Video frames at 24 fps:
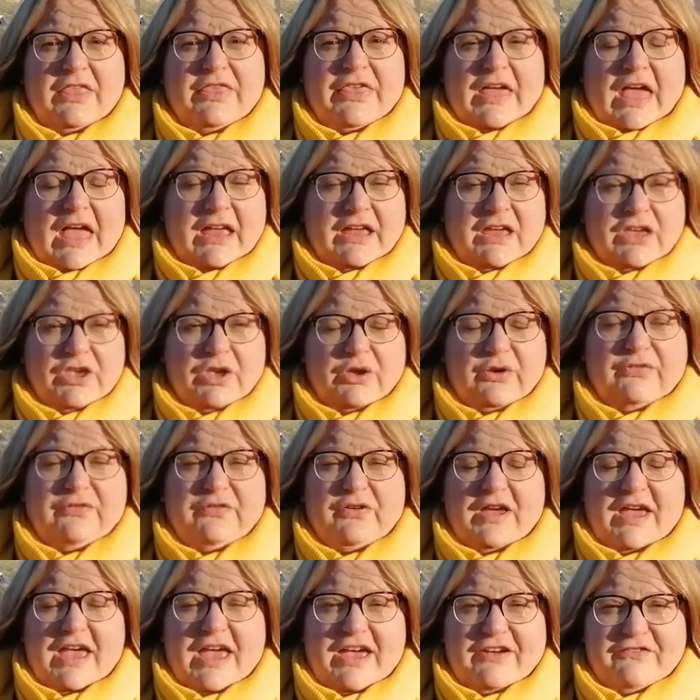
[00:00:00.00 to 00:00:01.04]
Thank you
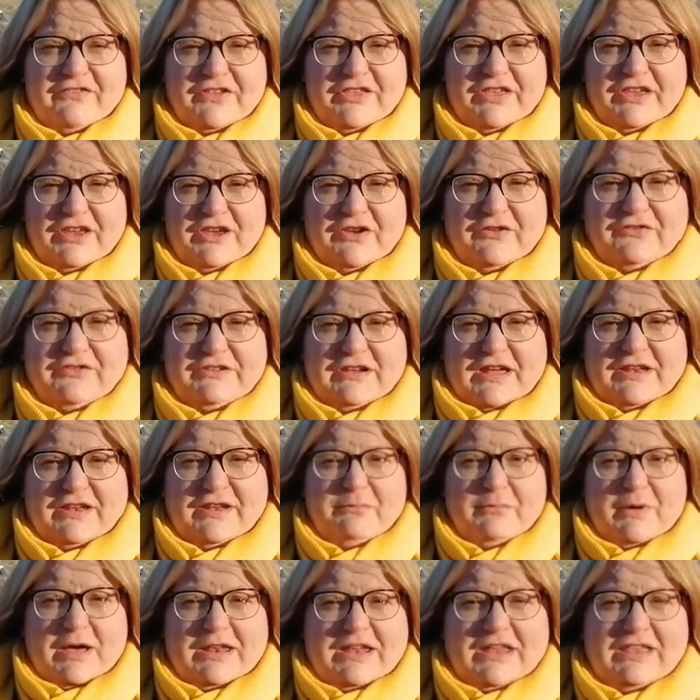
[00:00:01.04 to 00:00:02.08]
for everything you've done
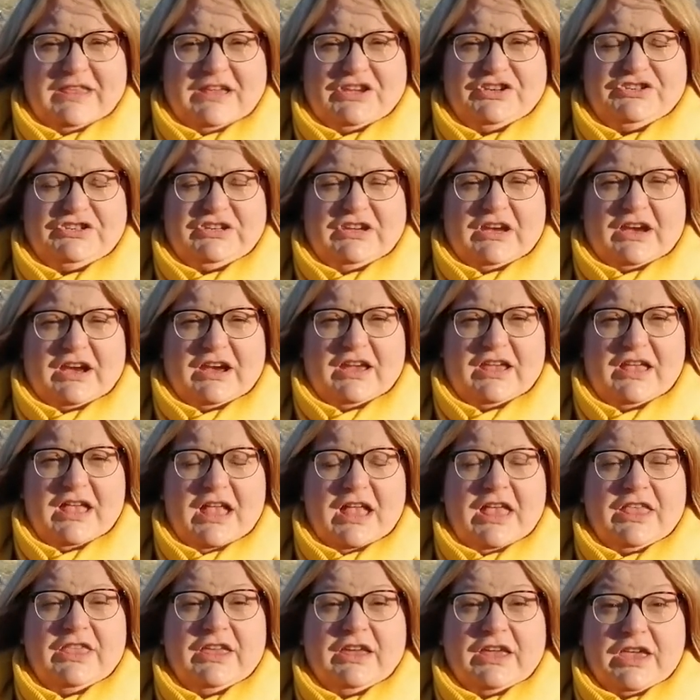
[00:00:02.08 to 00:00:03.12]
in Moray this year.
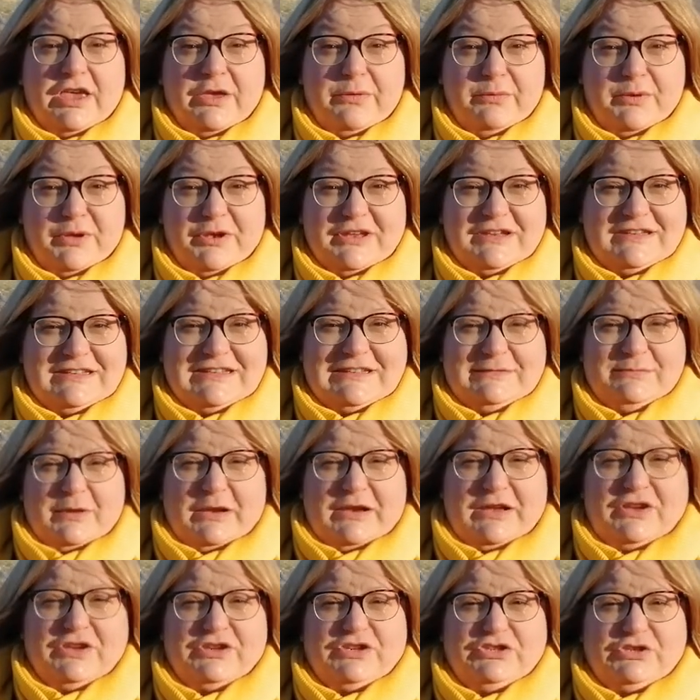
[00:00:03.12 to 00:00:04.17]
The community
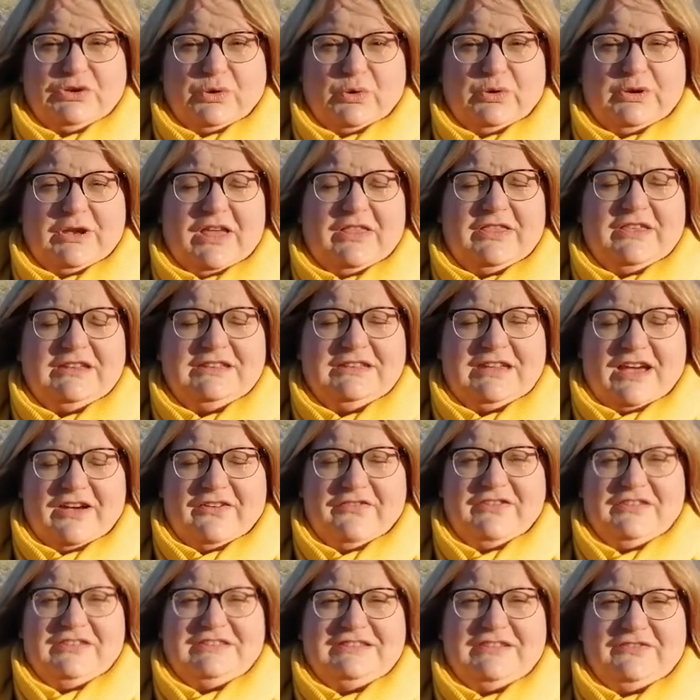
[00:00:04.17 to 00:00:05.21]
spirit shown at the
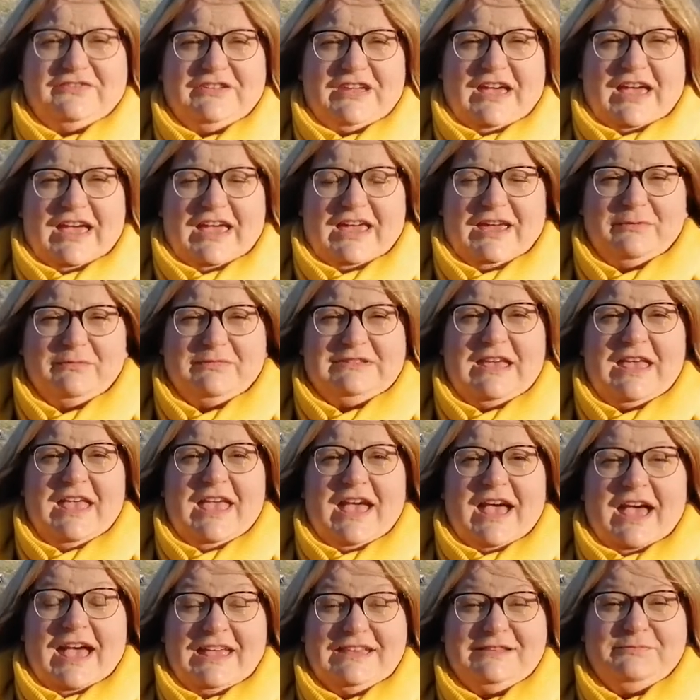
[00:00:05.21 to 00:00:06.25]
toughest of times
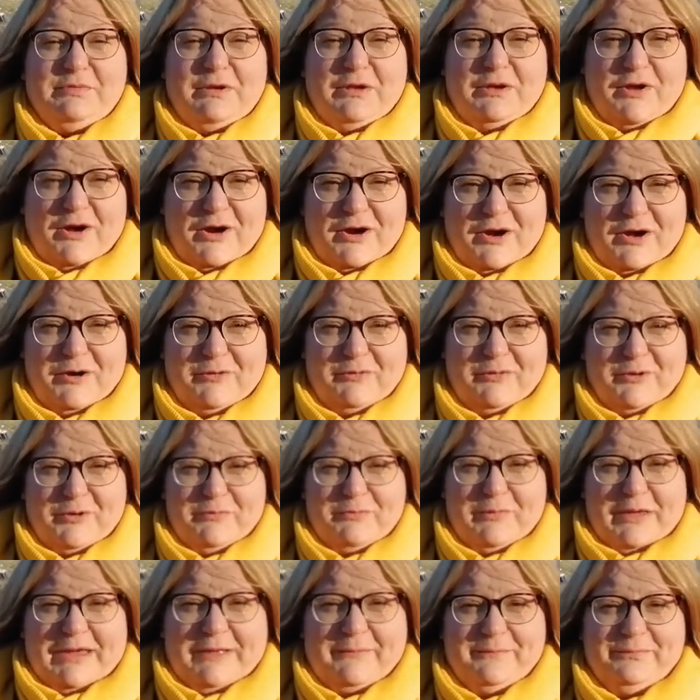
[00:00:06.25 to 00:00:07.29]
has been
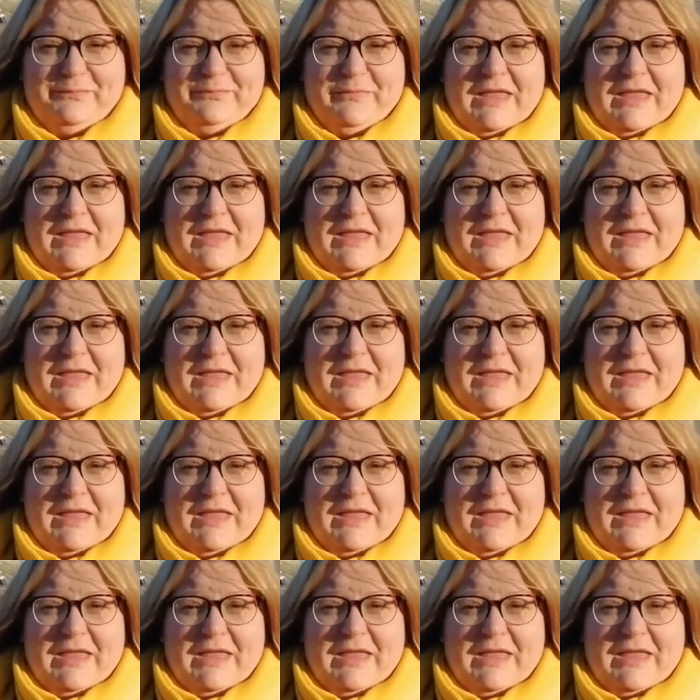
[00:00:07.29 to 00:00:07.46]
heartwarming.